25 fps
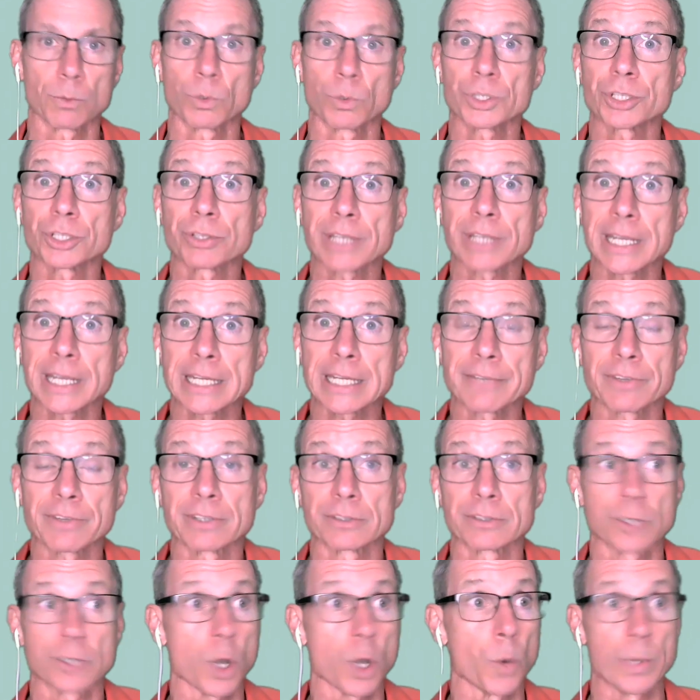Well, you can't
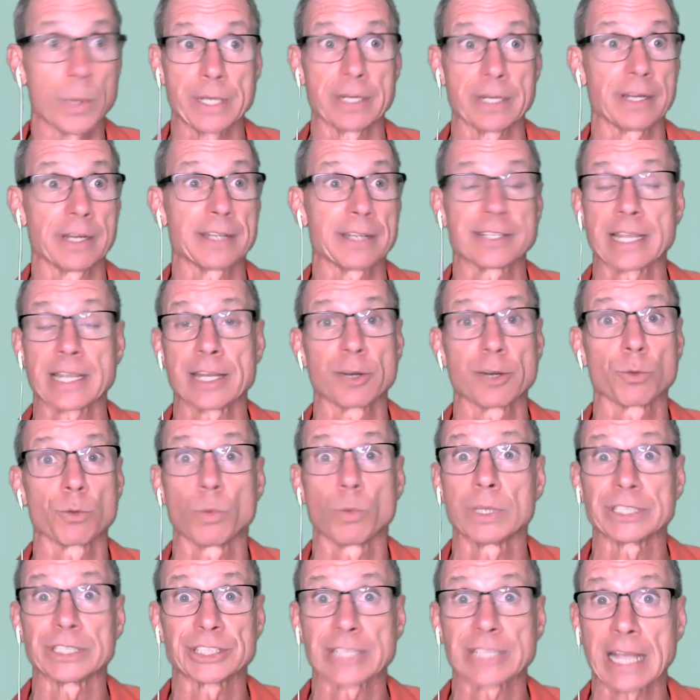even go in and hear
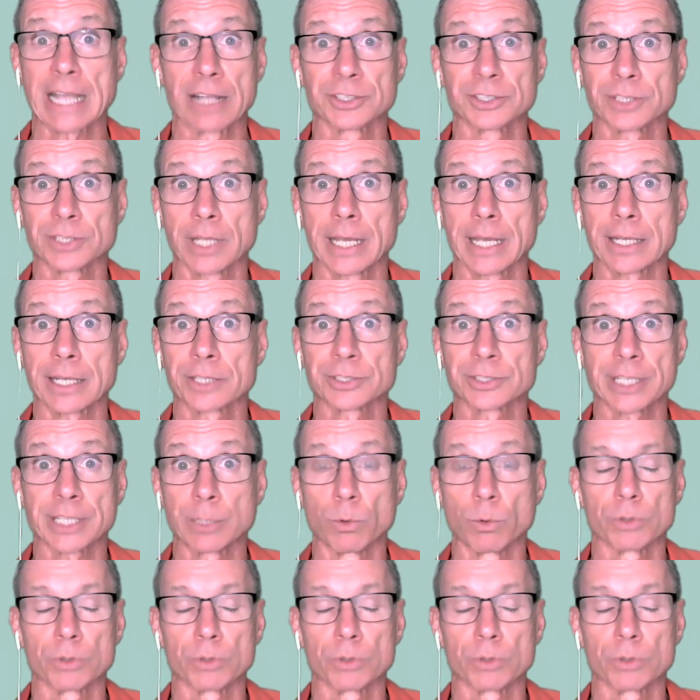one sounds like because they